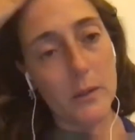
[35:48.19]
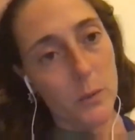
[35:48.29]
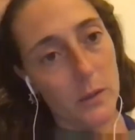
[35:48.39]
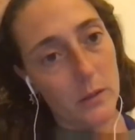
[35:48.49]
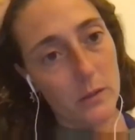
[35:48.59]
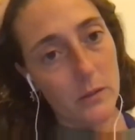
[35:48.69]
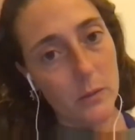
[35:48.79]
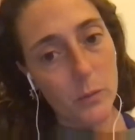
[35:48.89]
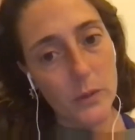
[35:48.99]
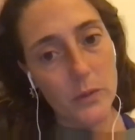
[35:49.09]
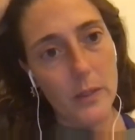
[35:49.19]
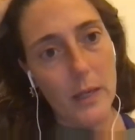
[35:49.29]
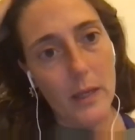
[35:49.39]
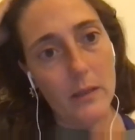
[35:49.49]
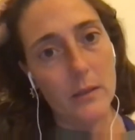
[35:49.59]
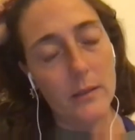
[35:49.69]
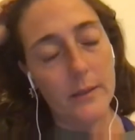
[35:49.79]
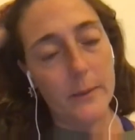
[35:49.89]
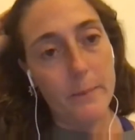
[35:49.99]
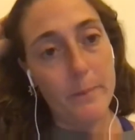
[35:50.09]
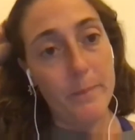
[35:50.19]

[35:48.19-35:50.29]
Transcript: we, we do that. Um,